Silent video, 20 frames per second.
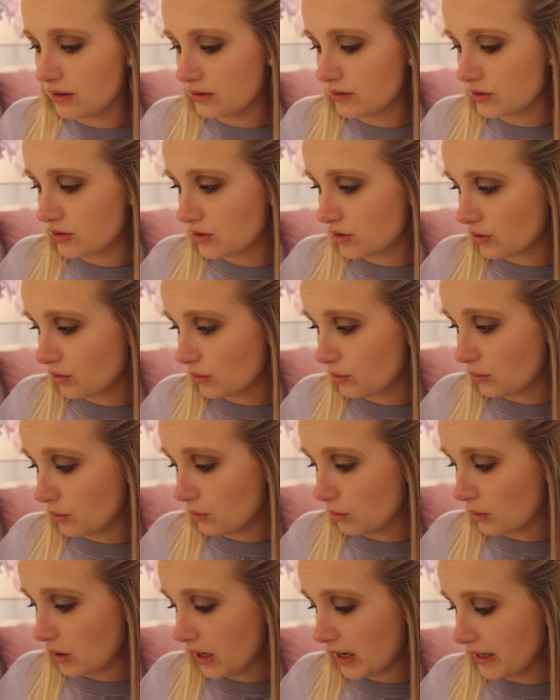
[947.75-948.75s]

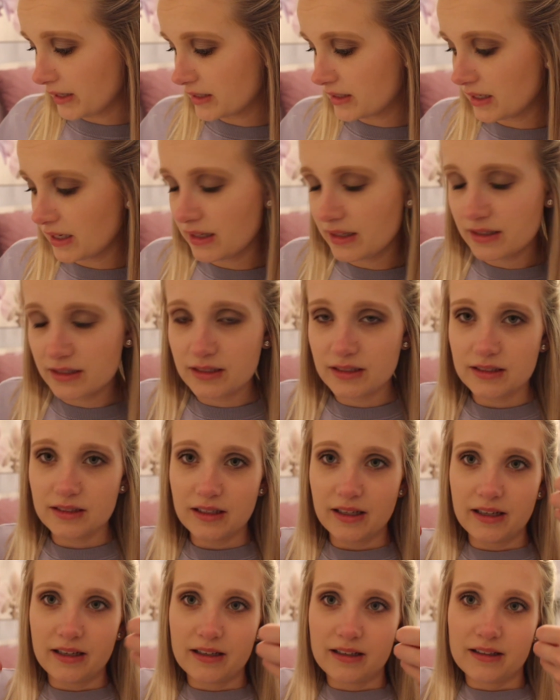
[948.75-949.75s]
So I'd say this is
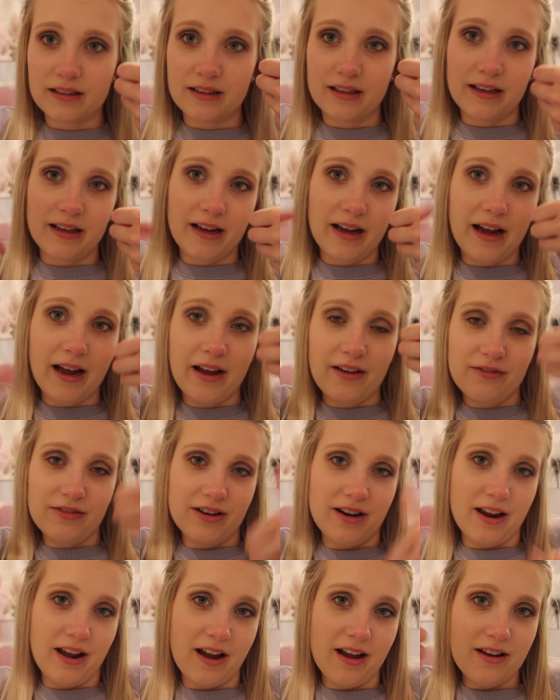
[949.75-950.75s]
like half
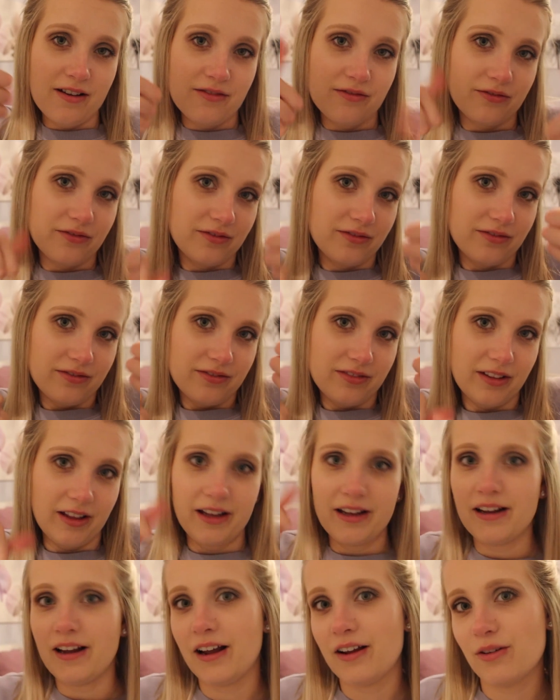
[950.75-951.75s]
and half.
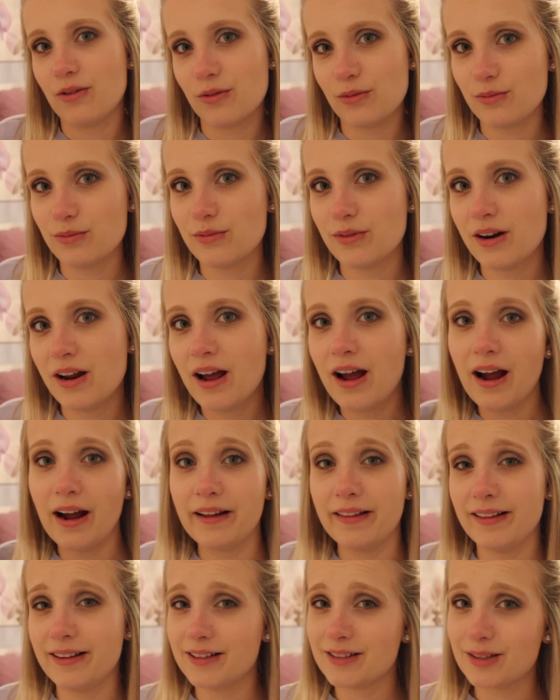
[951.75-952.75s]
Like
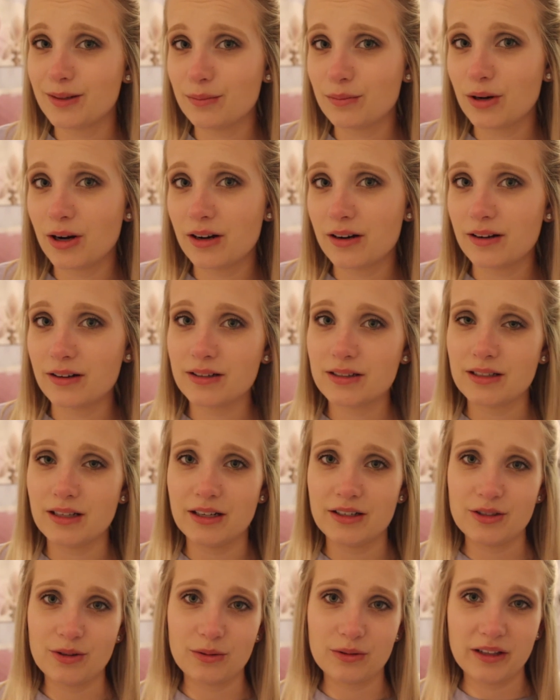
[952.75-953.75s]
I like some products and
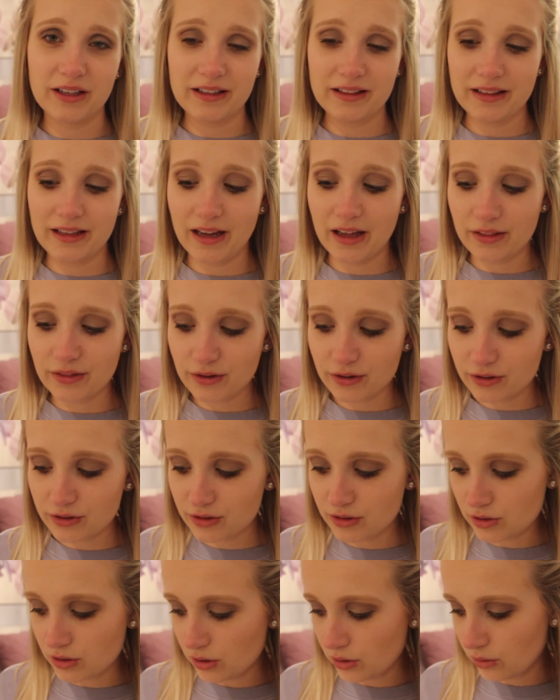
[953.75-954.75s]
I don't like the
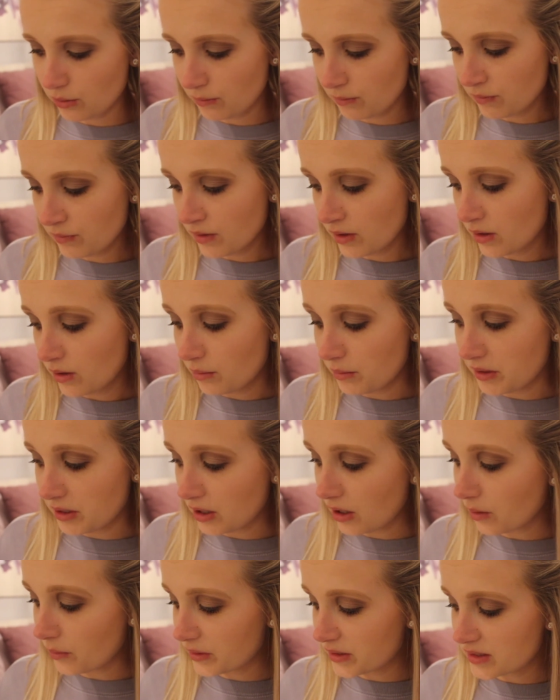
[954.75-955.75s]
others, so we
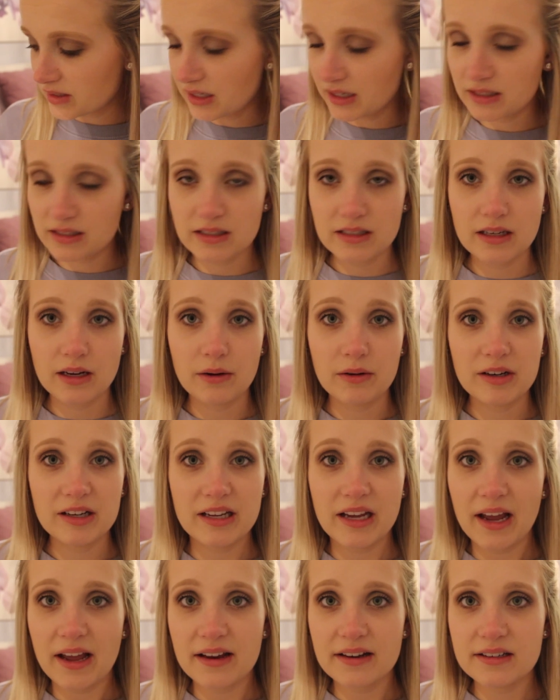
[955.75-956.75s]
can always test it out
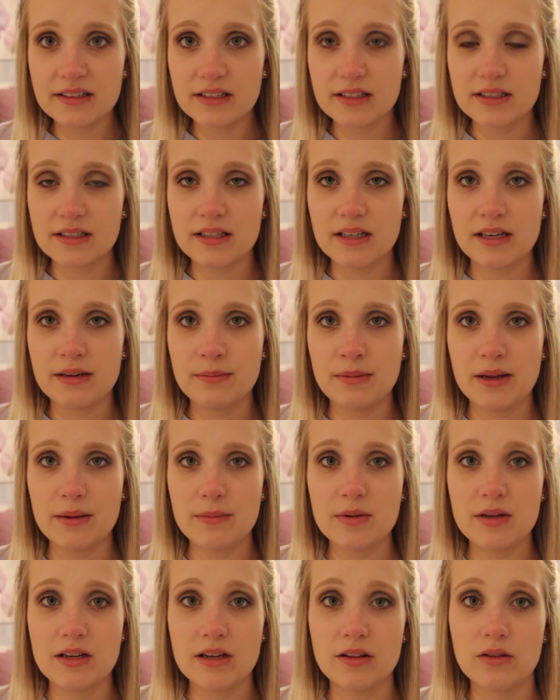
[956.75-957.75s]
again to see
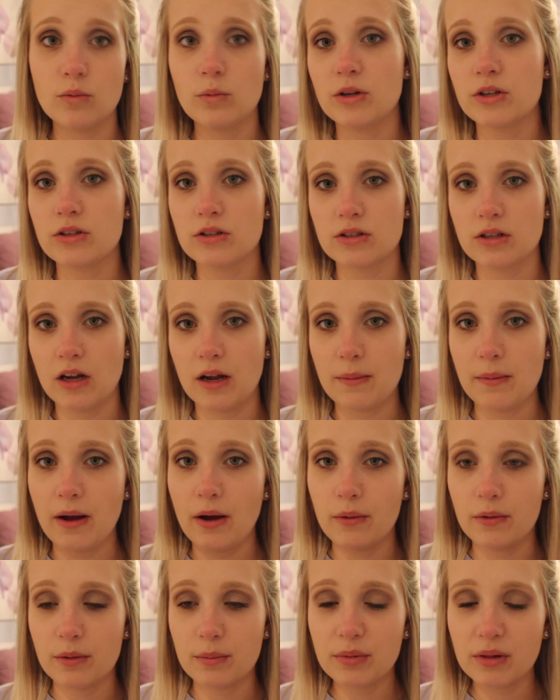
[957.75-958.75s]
maybe in the winter time
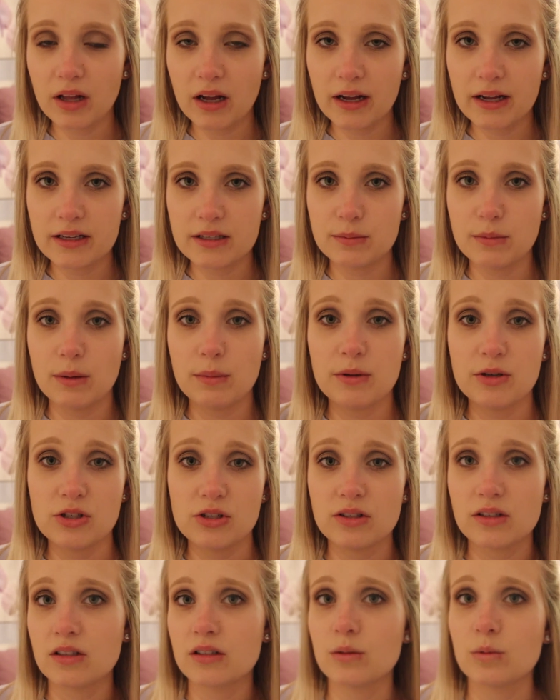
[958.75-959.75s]
how it applies. Maybe
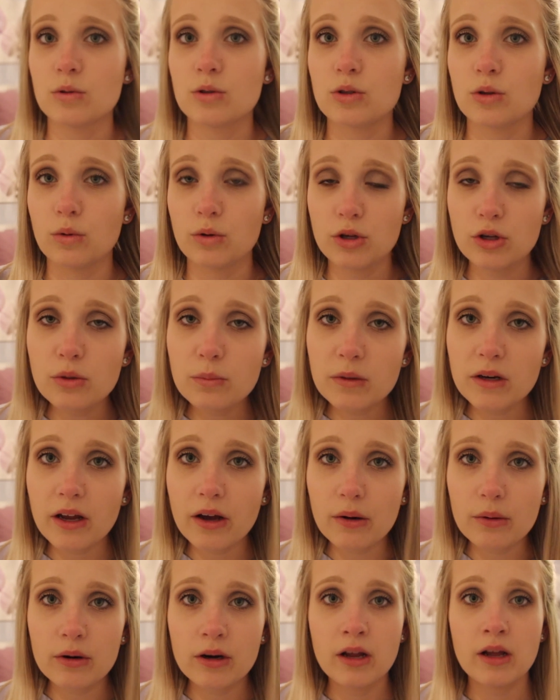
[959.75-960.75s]
just because it was so humid
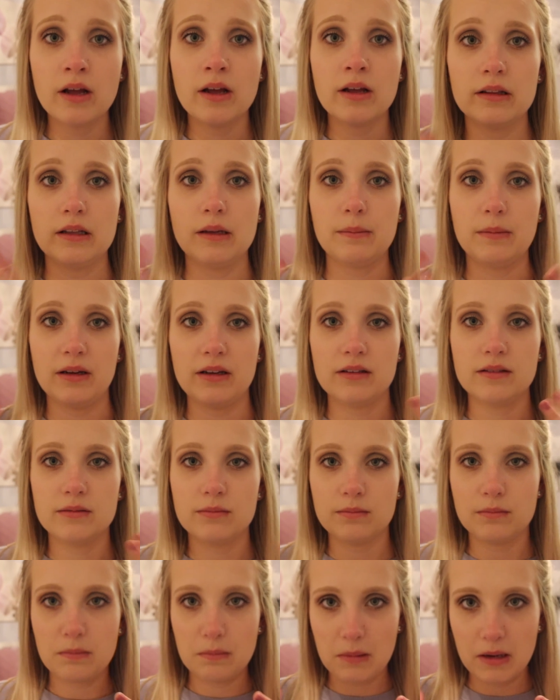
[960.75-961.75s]
out that my
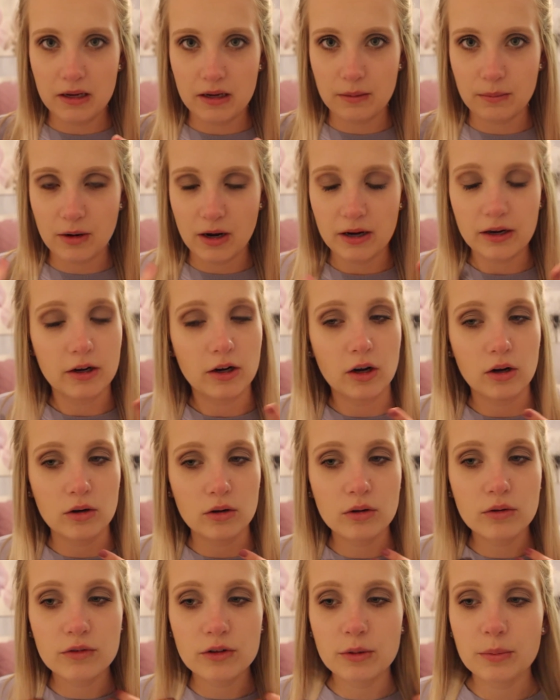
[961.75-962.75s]
makeup kind of got
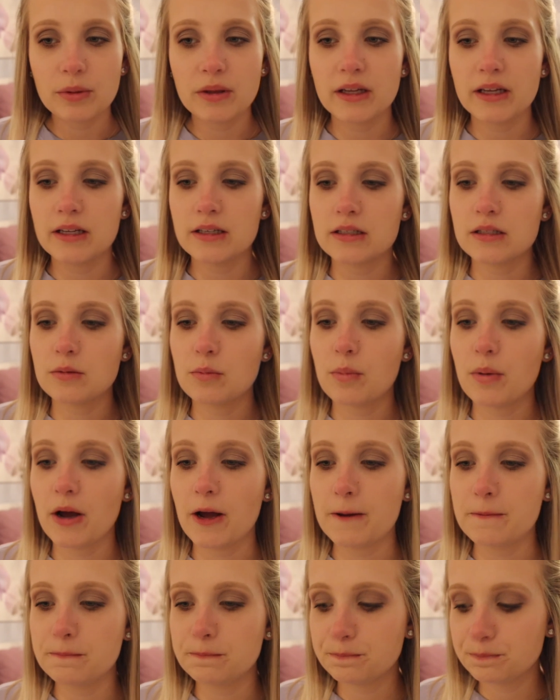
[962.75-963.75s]
all over the place.
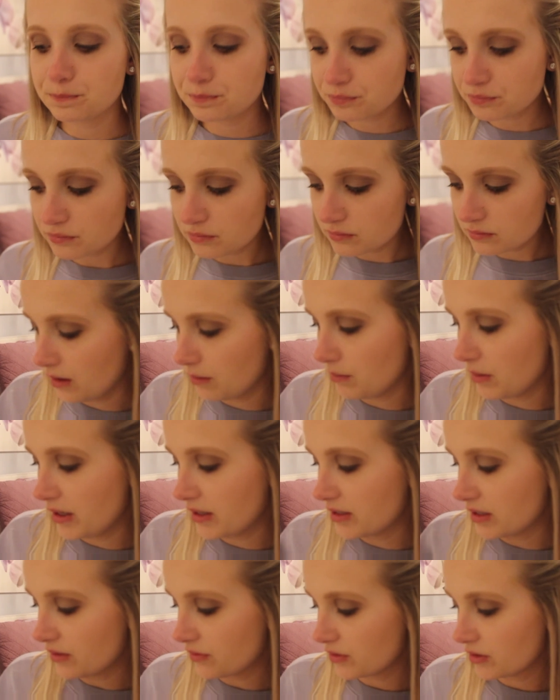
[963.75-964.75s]
But
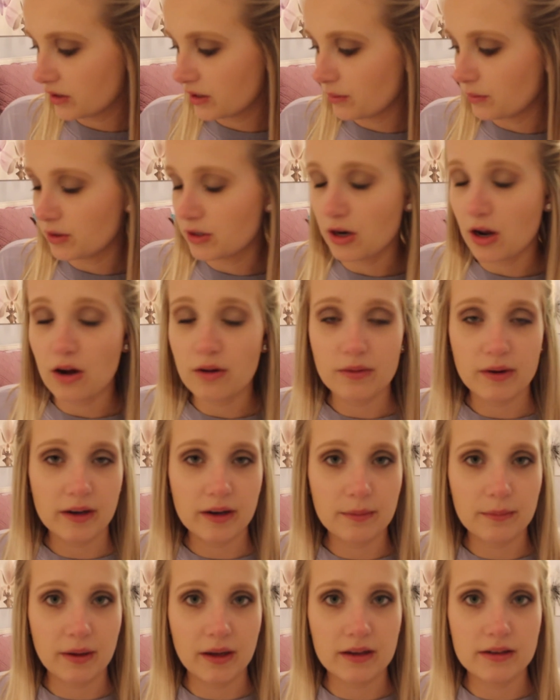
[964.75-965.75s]
I definitely would not
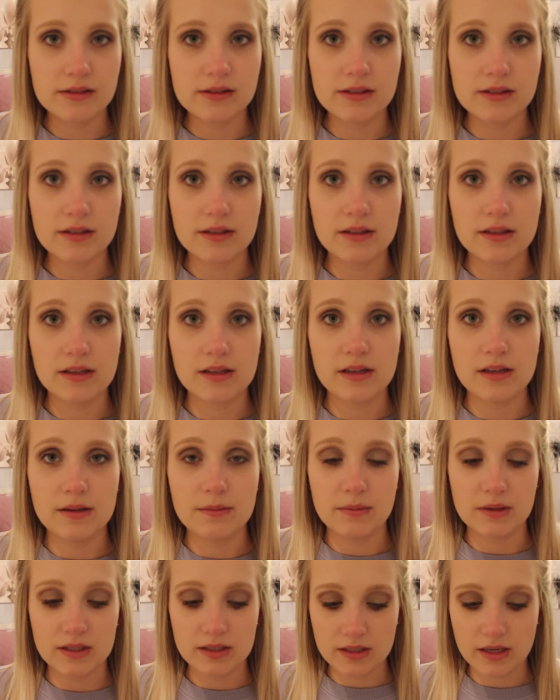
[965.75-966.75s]
recommend the
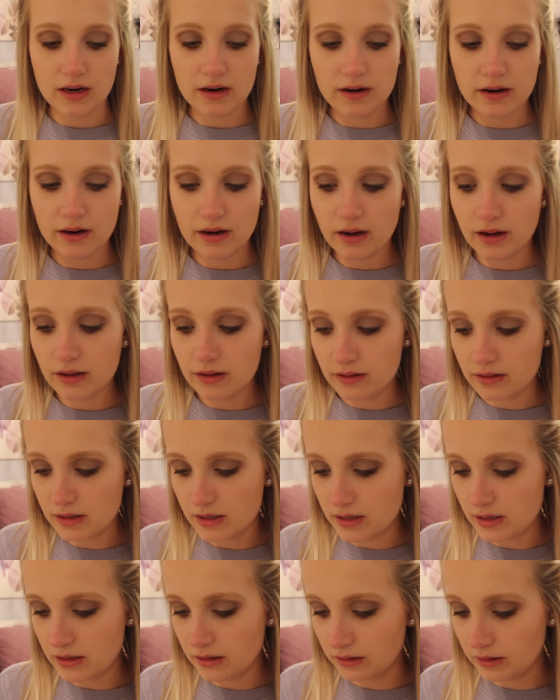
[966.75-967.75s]
mascara,
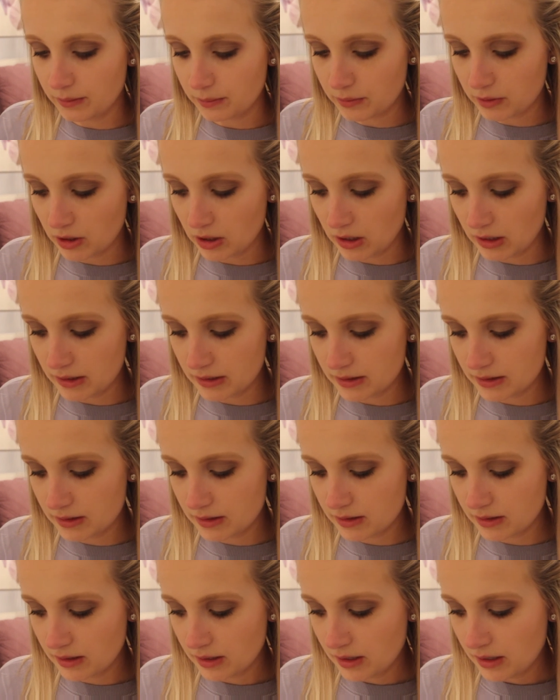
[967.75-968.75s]
the lip
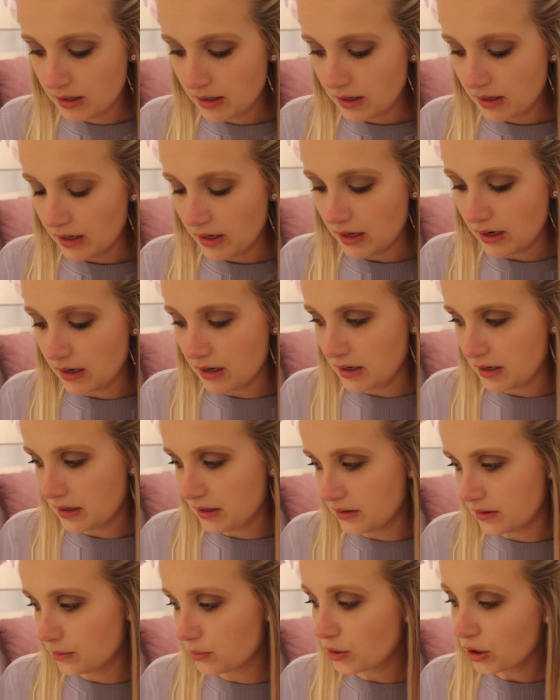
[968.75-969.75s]
gloss.
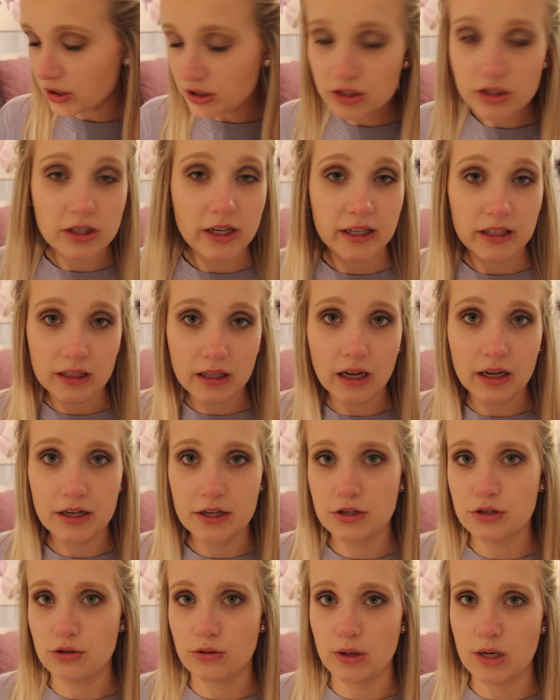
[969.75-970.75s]
The bronzer I
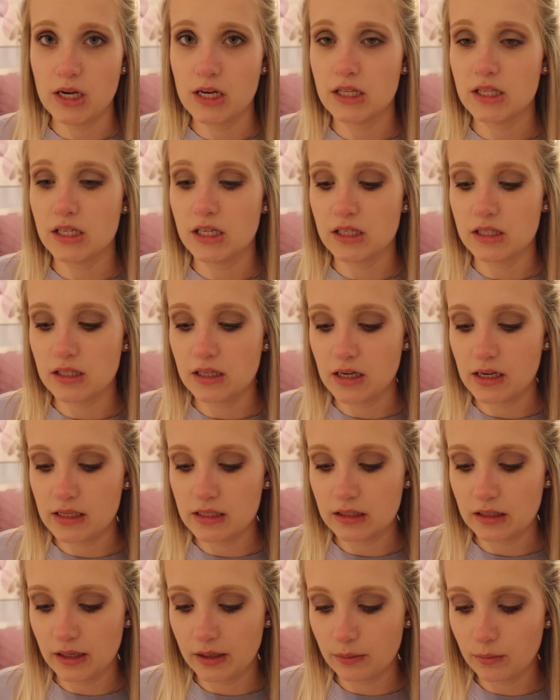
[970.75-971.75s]
enjoyed. It's a
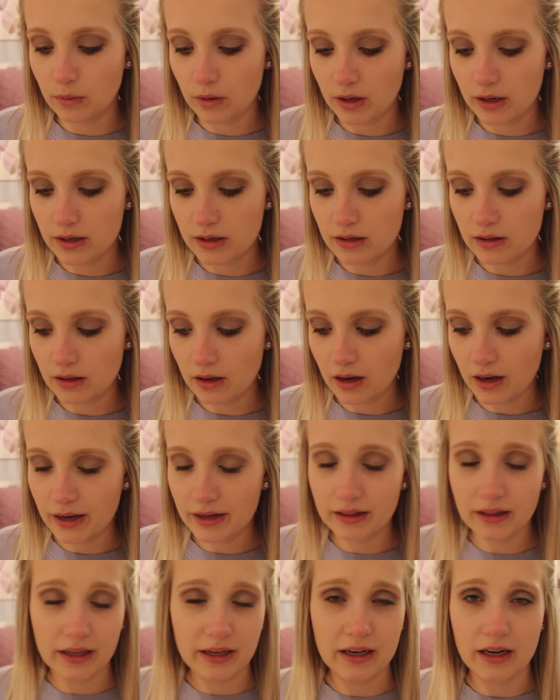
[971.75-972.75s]
nice light one. The
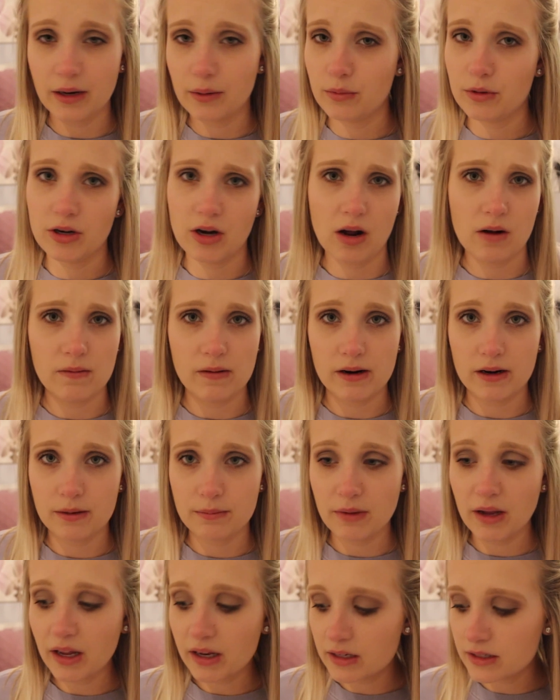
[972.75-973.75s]
highlight I would not
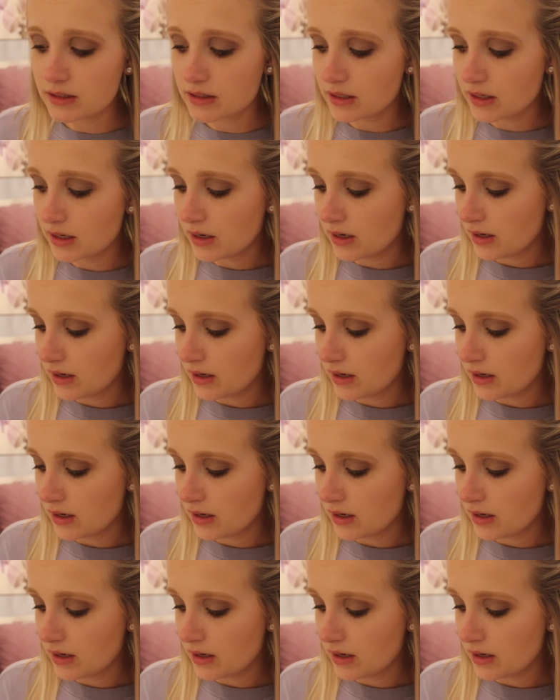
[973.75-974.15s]
recommend.